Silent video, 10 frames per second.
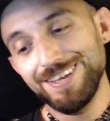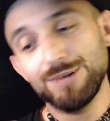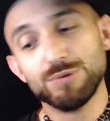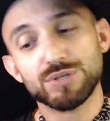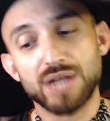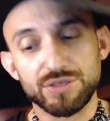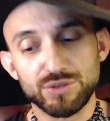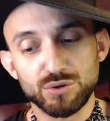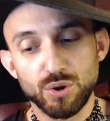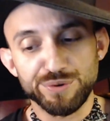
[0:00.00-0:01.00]
It was not
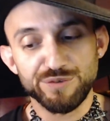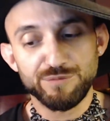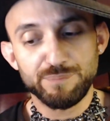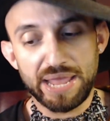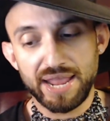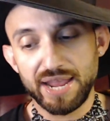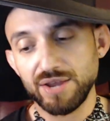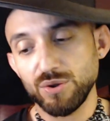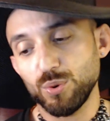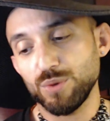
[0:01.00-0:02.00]
the groan of
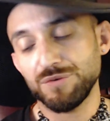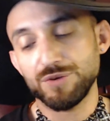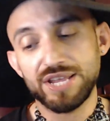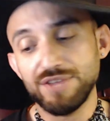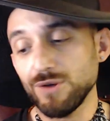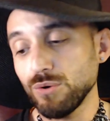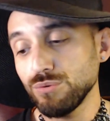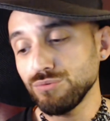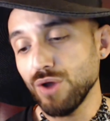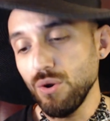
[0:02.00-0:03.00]
pain or of relief.
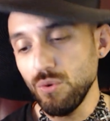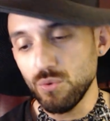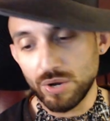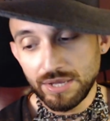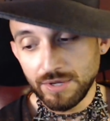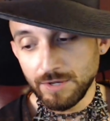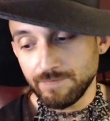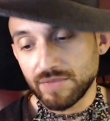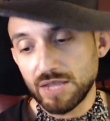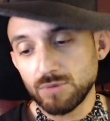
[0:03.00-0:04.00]
Oh, no.
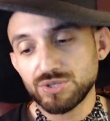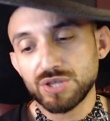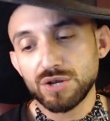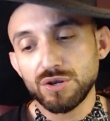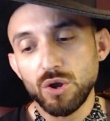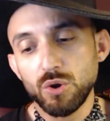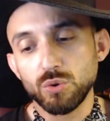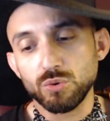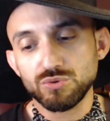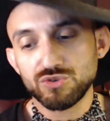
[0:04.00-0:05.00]
It was the
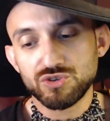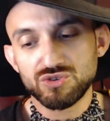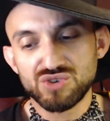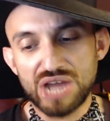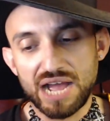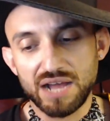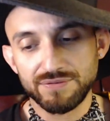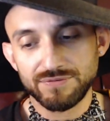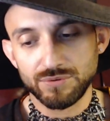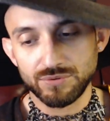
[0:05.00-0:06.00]
low,
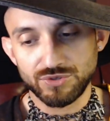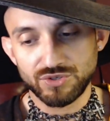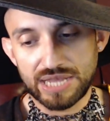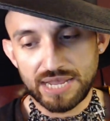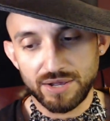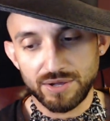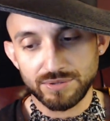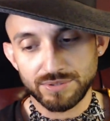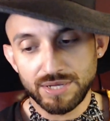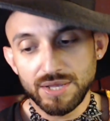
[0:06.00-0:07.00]
stifled
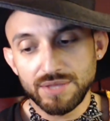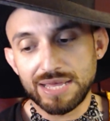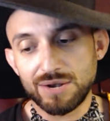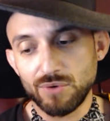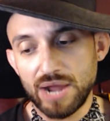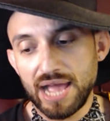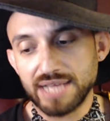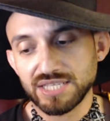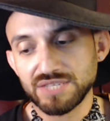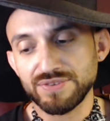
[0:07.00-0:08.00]
sound that
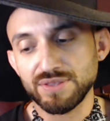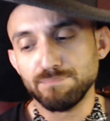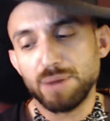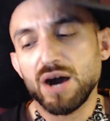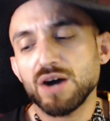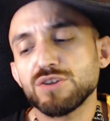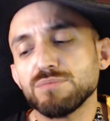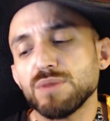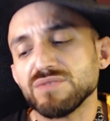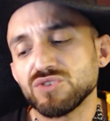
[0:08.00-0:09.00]
arises from the
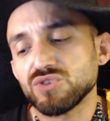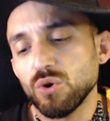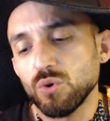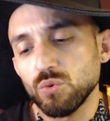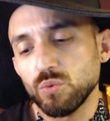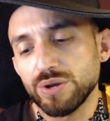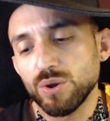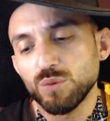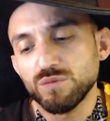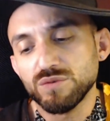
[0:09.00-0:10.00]
bottom of the soul when
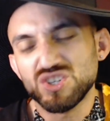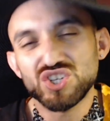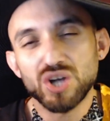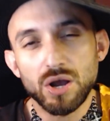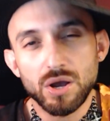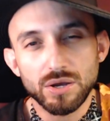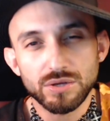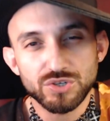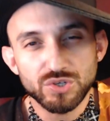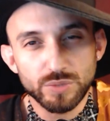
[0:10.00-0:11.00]

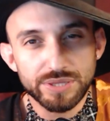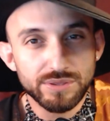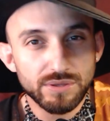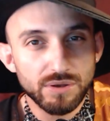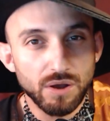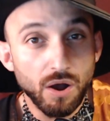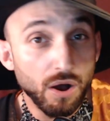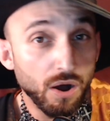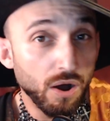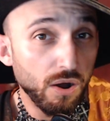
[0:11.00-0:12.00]
overcharged with
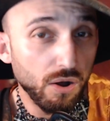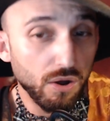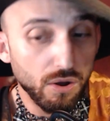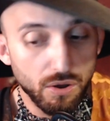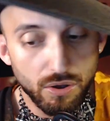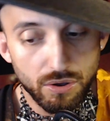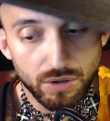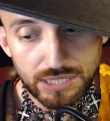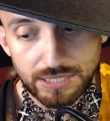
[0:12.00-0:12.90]
awe.